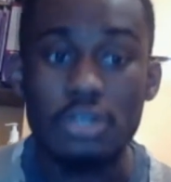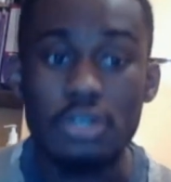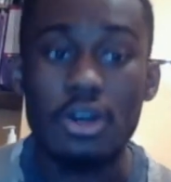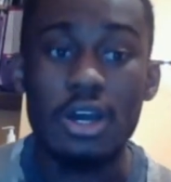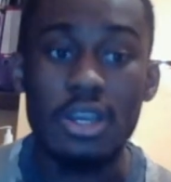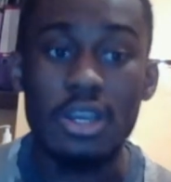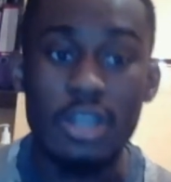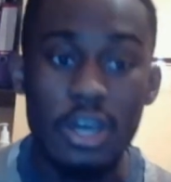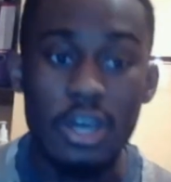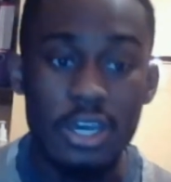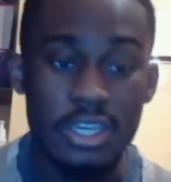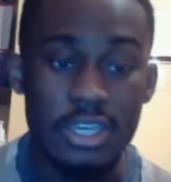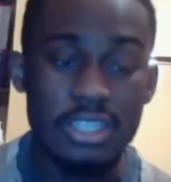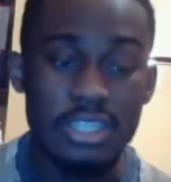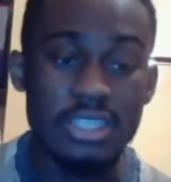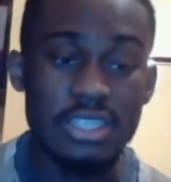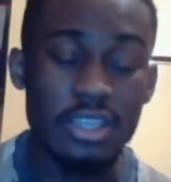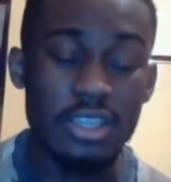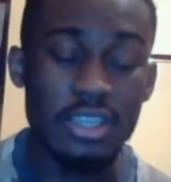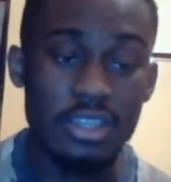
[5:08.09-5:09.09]
And we are
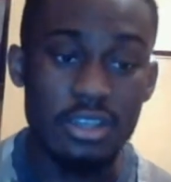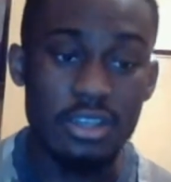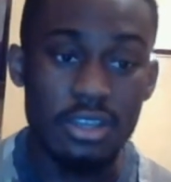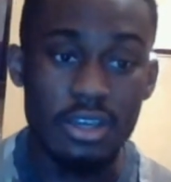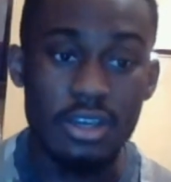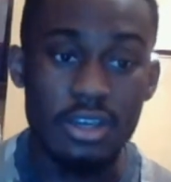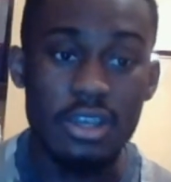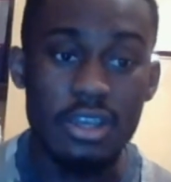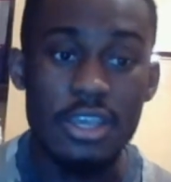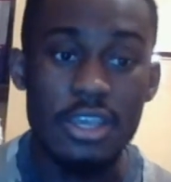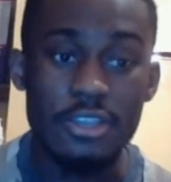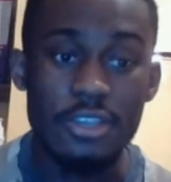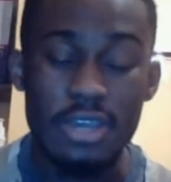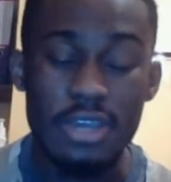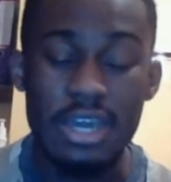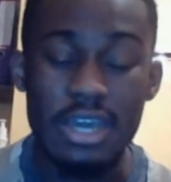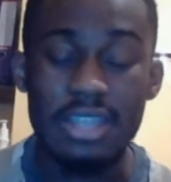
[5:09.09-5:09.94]
His children. Now,